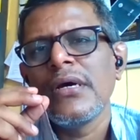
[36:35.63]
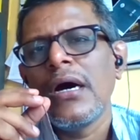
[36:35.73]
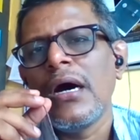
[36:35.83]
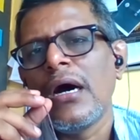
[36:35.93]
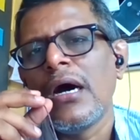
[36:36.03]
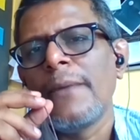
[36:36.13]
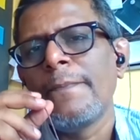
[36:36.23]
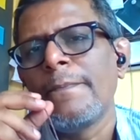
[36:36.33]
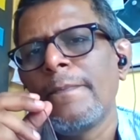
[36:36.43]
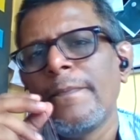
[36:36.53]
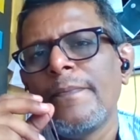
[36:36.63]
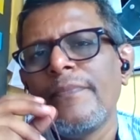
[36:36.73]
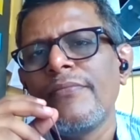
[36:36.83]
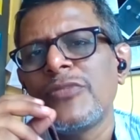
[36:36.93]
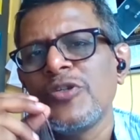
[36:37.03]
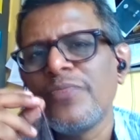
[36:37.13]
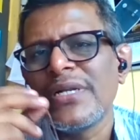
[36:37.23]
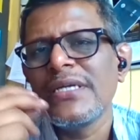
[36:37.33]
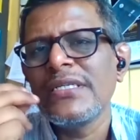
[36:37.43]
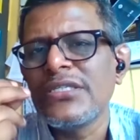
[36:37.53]
uh, to
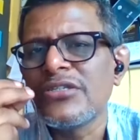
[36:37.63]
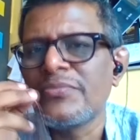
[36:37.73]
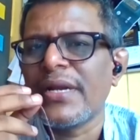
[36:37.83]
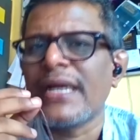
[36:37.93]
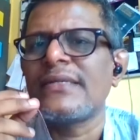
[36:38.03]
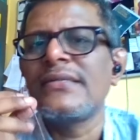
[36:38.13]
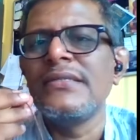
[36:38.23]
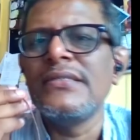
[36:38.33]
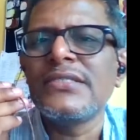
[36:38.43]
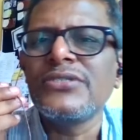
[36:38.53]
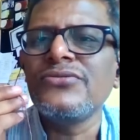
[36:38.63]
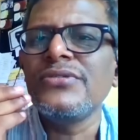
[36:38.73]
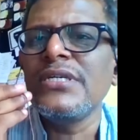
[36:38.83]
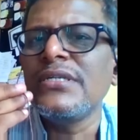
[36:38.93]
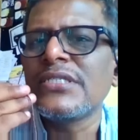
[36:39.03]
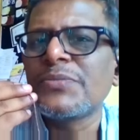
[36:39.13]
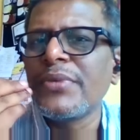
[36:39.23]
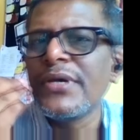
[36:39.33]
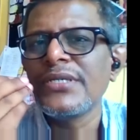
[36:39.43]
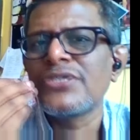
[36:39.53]
bring it into practice, you need a
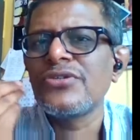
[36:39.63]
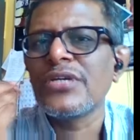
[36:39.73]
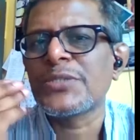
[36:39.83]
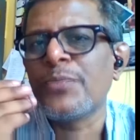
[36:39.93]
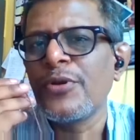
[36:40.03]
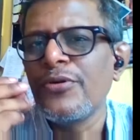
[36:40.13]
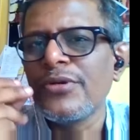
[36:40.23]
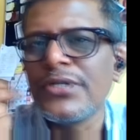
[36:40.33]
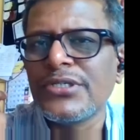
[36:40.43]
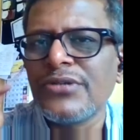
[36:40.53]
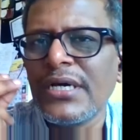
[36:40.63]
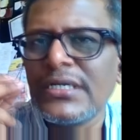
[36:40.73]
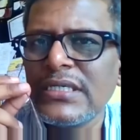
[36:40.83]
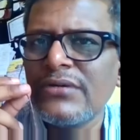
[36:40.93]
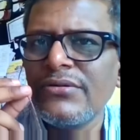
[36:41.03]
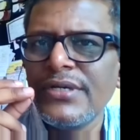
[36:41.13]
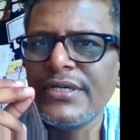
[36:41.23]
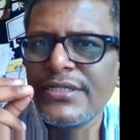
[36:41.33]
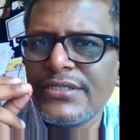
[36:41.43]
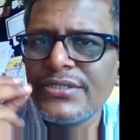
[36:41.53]
space to explore it, to
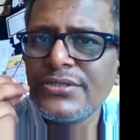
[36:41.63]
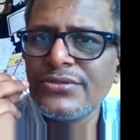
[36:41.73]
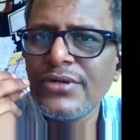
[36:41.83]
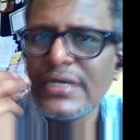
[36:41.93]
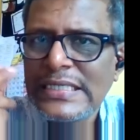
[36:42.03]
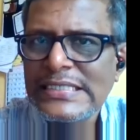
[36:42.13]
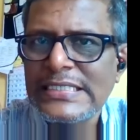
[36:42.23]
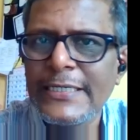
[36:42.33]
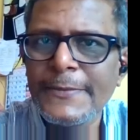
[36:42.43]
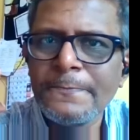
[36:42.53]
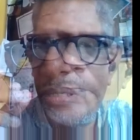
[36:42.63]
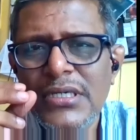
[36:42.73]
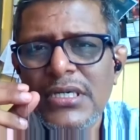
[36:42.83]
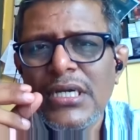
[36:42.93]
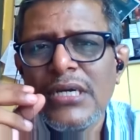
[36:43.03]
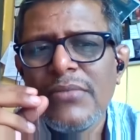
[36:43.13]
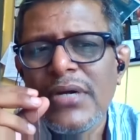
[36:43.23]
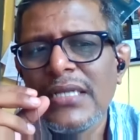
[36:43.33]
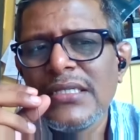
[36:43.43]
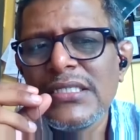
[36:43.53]
articulate, to understand. But
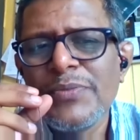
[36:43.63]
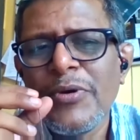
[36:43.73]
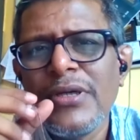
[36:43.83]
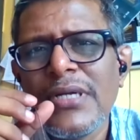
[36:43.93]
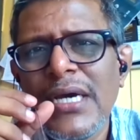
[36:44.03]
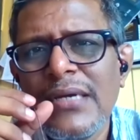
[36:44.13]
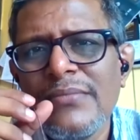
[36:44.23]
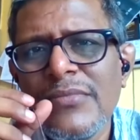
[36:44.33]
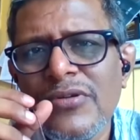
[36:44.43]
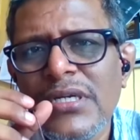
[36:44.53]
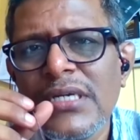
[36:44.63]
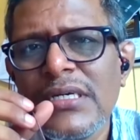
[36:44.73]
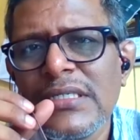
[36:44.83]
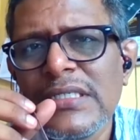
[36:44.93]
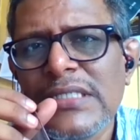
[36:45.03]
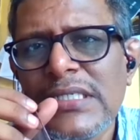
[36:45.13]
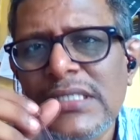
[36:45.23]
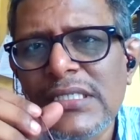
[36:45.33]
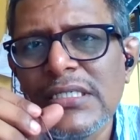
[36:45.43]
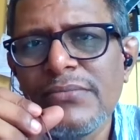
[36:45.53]
at this point, I am looking at this as
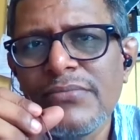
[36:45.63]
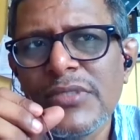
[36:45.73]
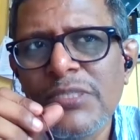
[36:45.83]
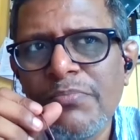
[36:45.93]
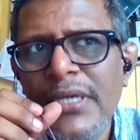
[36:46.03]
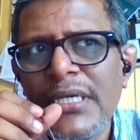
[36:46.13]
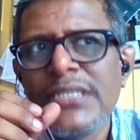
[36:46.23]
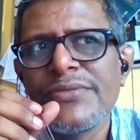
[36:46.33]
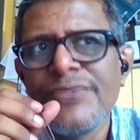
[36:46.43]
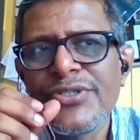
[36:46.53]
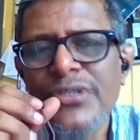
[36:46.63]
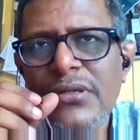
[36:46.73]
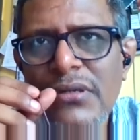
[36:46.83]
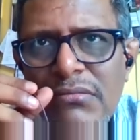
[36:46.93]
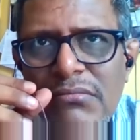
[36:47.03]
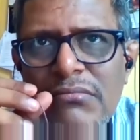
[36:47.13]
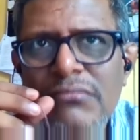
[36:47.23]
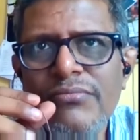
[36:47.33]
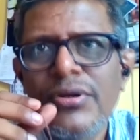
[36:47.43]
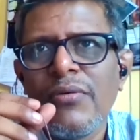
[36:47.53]
a space which will
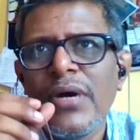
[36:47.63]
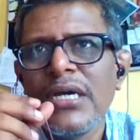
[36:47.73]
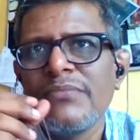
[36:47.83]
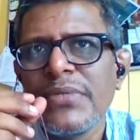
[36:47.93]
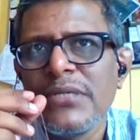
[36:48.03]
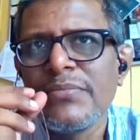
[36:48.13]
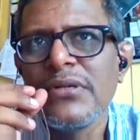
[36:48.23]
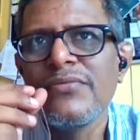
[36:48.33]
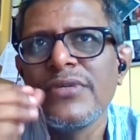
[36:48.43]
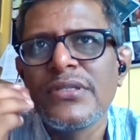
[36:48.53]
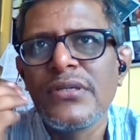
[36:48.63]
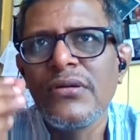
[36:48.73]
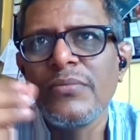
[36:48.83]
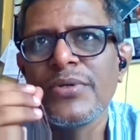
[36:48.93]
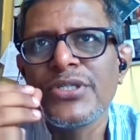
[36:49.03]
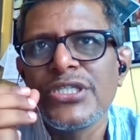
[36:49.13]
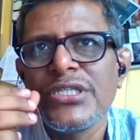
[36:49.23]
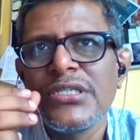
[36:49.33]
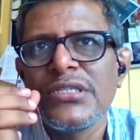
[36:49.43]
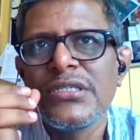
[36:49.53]
provide people with an
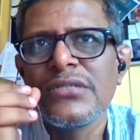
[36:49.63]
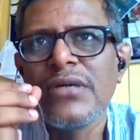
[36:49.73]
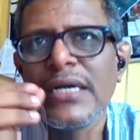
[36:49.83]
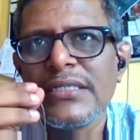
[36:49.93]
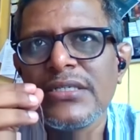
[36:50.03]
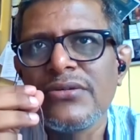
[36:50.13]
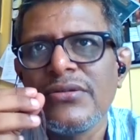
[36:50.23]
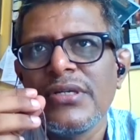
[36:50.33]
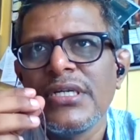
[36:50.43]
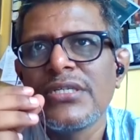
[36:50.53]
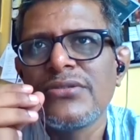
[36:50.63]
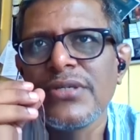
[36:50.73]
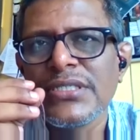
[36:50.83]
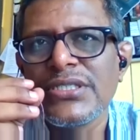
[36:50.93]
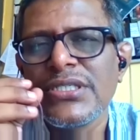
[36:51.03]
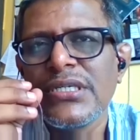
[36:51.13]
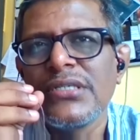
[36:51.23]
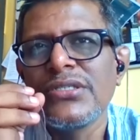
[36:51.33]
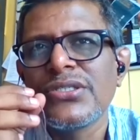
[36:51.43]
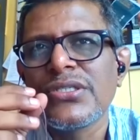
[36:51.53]
opportunity to articulate, to
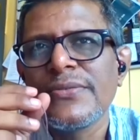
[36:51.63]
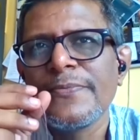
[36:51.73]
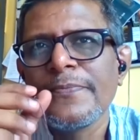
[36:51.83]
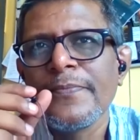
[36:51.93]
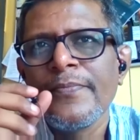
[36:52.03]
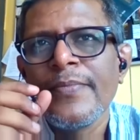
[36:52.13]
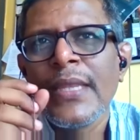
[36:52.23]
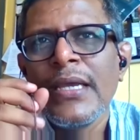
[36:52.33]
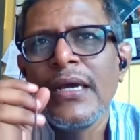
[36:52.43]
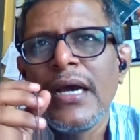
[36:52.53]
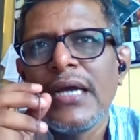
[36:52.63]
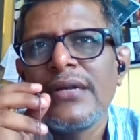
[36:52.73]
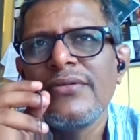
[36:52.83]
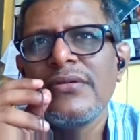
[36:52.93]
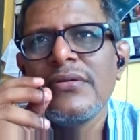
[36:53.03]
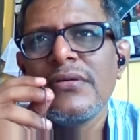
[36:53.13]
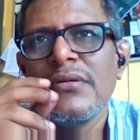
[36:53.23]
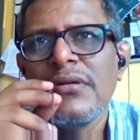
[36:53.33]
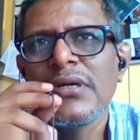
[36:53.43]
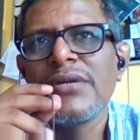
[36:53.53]
exchange, and
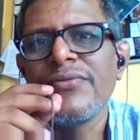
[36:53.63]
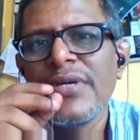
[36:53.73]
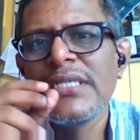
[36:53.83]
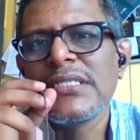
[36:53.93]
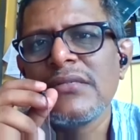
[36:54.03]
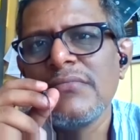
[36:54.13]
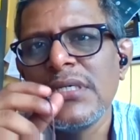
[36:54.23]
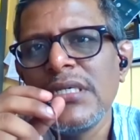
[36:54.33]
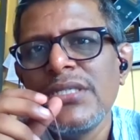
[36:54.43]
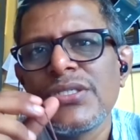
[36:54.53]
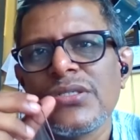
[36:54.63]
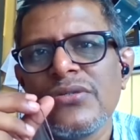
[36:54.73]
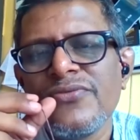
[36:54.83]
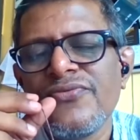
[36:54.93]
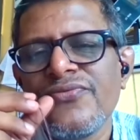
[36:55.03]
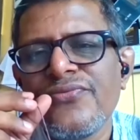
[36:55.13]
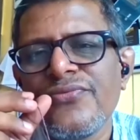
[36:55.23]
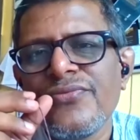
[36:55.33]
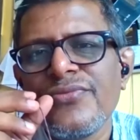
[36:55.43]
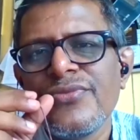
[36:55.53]
look at ways and means of
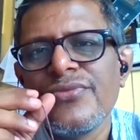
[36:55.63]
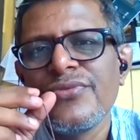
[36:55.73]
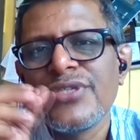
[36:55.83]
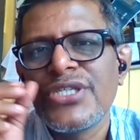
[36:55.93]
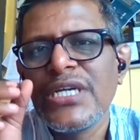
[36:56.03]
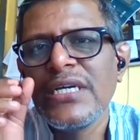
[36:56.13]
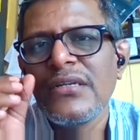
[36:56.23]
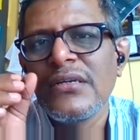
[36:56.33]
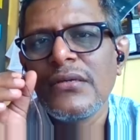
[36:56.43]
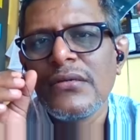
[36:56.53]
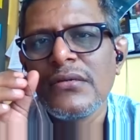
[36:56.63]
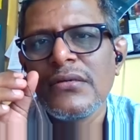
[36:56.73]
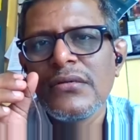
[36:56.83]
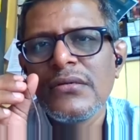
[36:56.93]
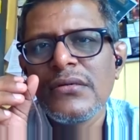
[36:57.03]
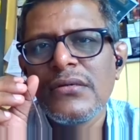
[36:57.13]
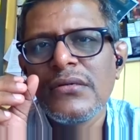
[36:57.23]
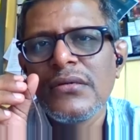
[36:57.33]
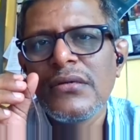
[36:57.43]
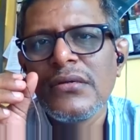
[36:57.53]
sharing
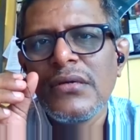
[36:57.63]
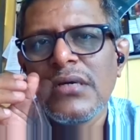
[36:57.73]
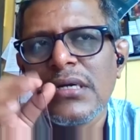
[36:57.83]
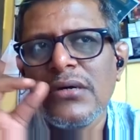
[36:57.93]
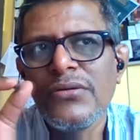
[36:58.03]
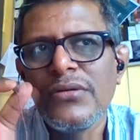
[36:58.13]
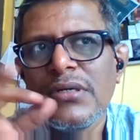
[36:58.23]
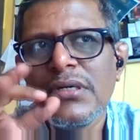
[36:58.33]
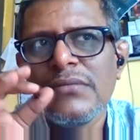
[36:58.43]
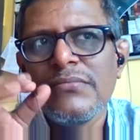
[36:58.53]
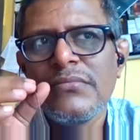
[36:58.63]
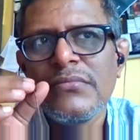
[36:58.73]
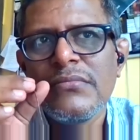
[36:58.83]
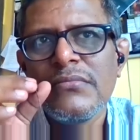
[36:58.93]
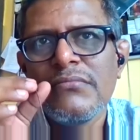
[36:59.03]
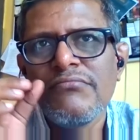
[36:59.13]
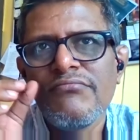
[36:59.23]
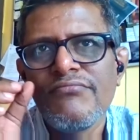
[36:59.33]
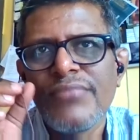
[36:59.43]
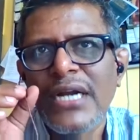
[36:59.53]
around uh,
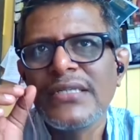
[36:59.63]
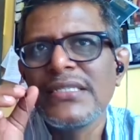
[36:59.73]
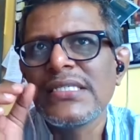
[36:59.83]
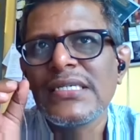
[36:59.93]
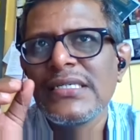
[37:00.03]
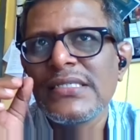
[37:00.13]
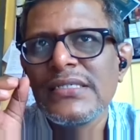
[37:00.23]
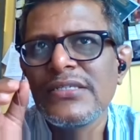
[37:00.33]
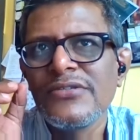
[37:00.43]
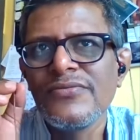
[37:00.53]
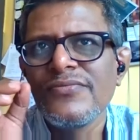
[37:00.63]
practicing assertive